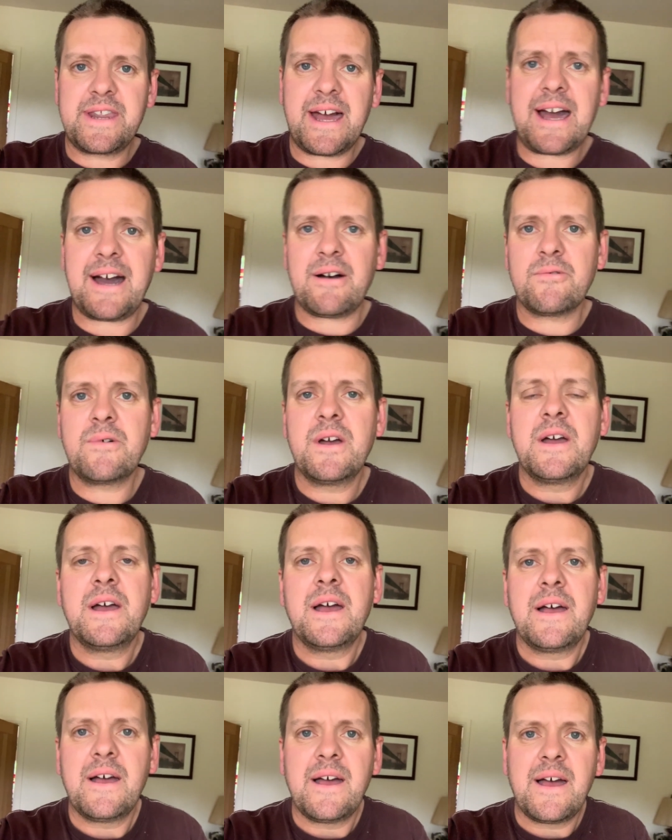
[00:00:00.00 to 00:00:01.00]
now
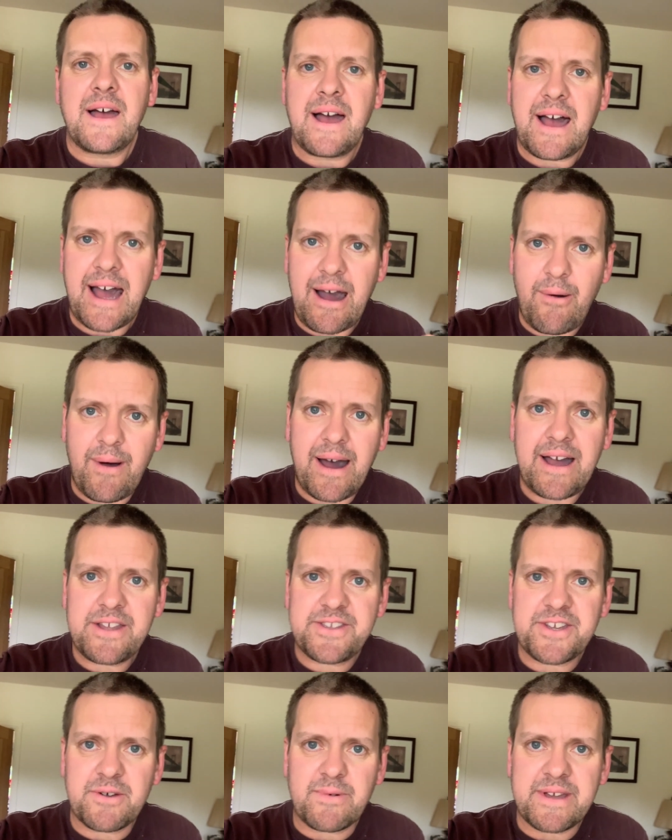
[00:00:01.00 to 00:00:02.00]
how I
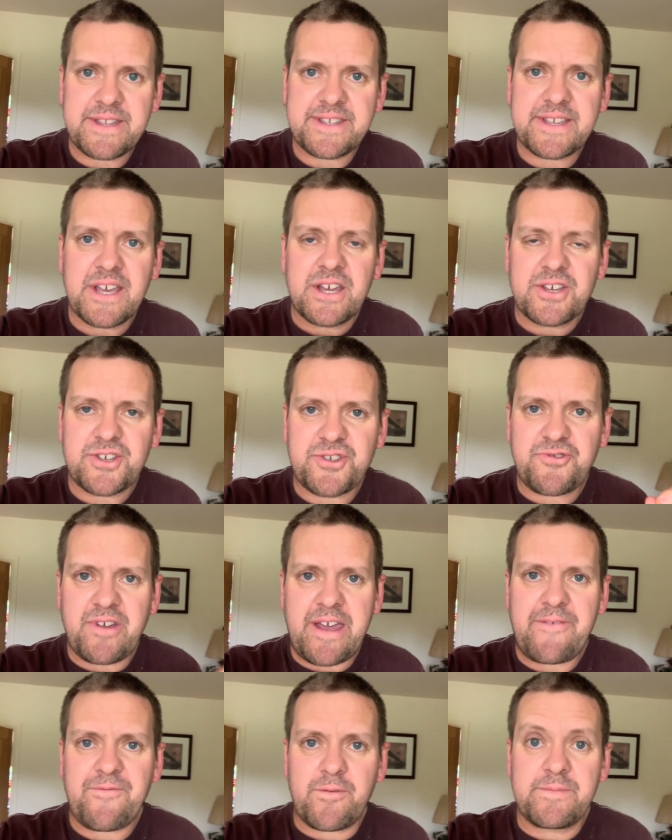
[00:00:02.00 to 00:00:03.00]
do it
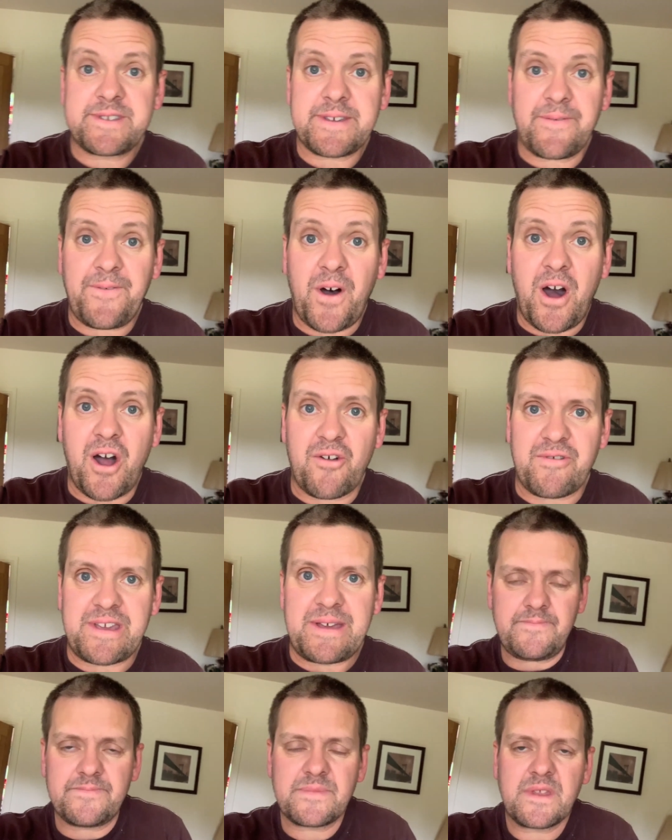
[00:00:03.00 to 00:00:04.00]
straight from
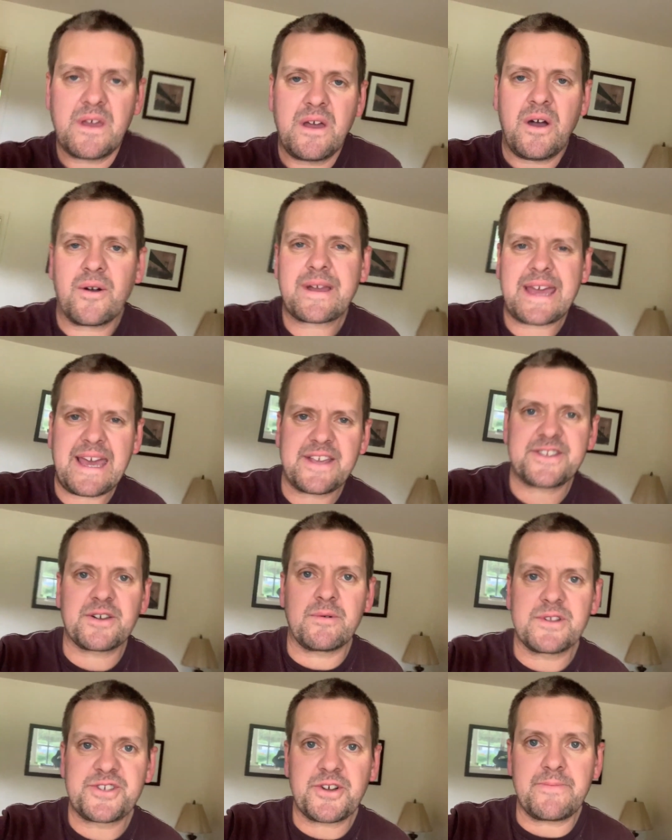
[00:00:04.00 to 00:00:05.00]
Safari. Okay,
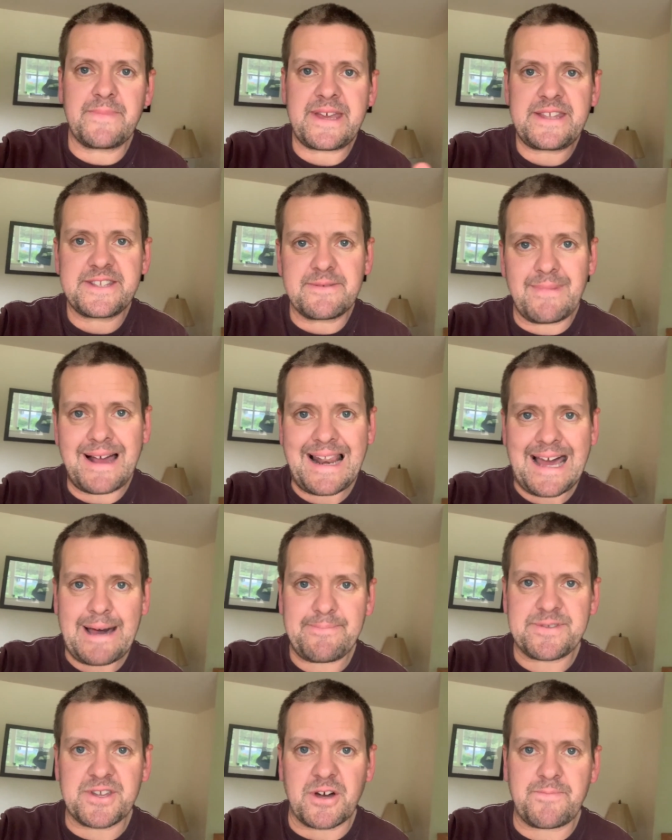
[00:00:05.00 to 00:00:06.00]
so we'll jump into my
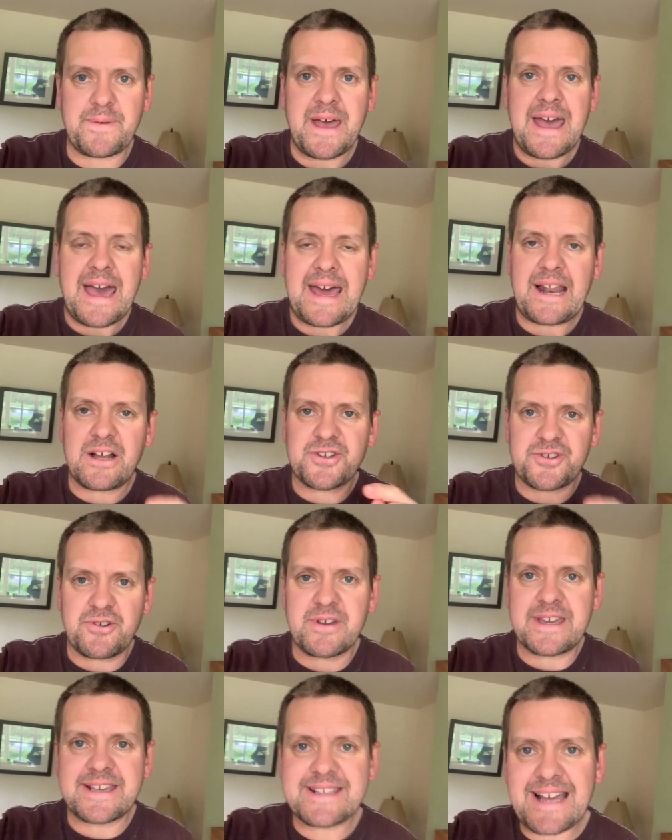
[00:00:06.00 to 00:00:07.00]
laptop and I'll show
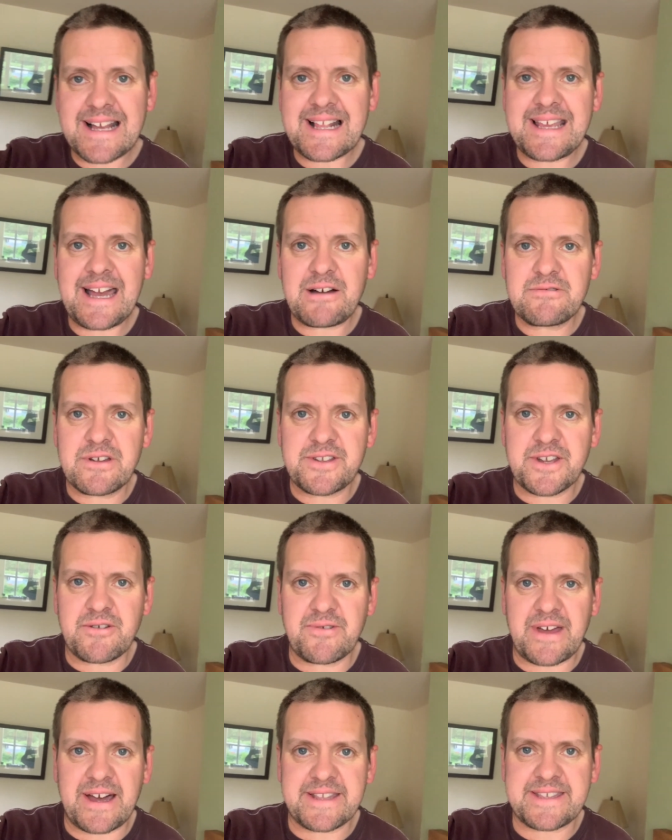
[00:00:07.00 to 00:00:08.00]
you exactly how to
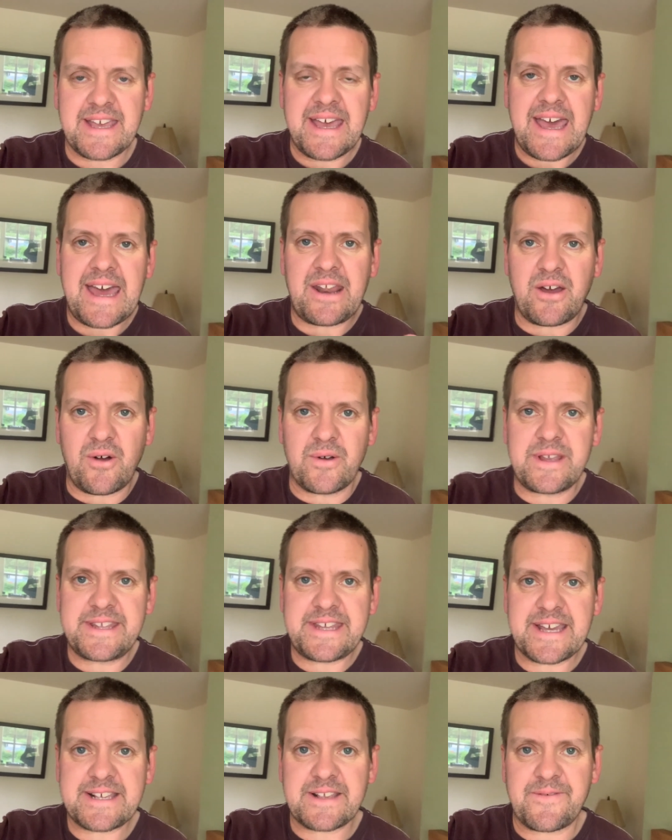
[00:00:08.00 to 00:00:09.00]
do that, and it only
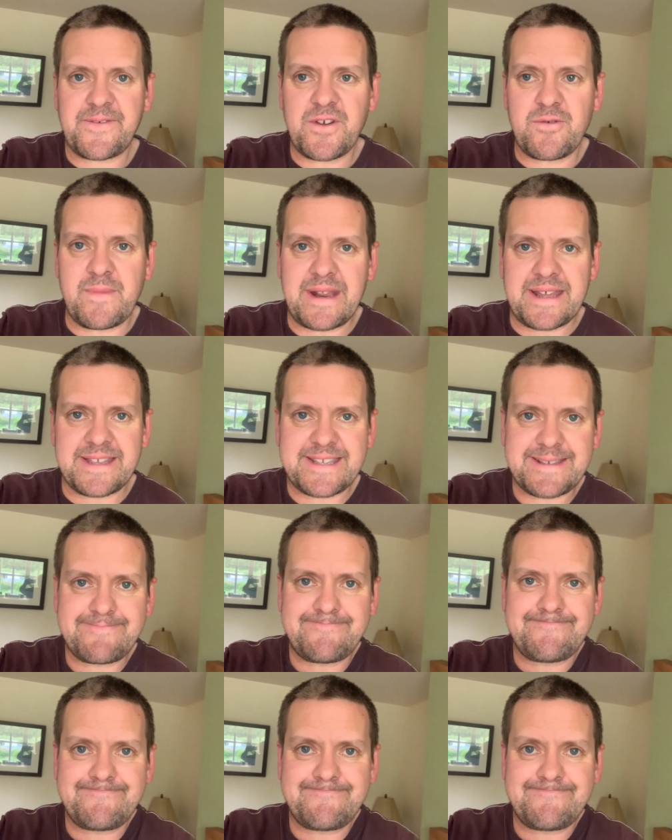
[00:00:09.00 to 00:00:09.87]
takes a few minutes.